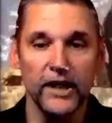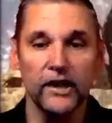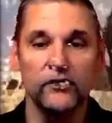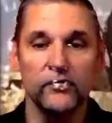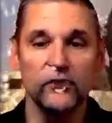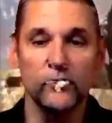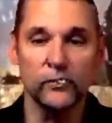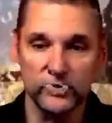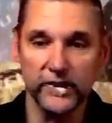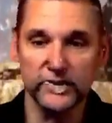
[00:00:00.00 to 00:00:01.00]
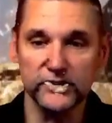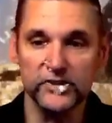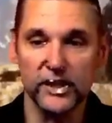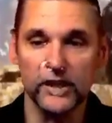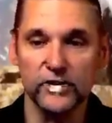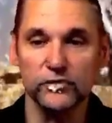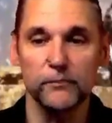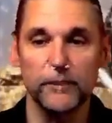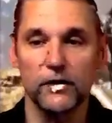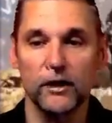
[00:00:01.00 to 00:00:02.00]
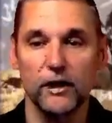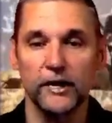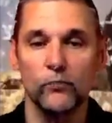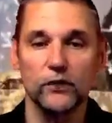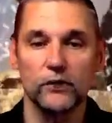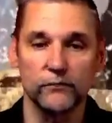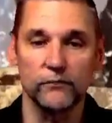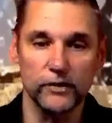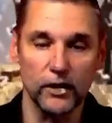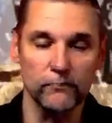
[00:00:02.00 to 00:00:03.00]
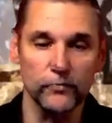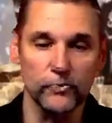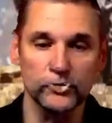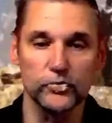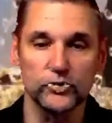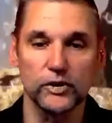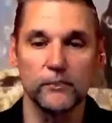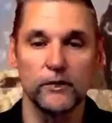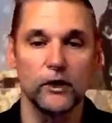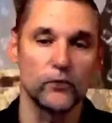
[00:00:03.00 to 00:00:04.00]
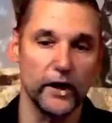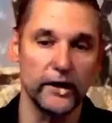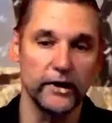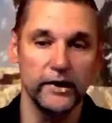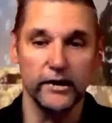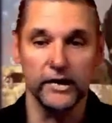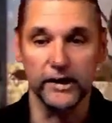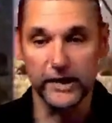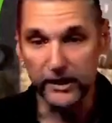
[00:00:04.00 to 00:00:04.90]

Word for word: restore the exiles from Babylon and will comfort Jerusalem along the way. And again,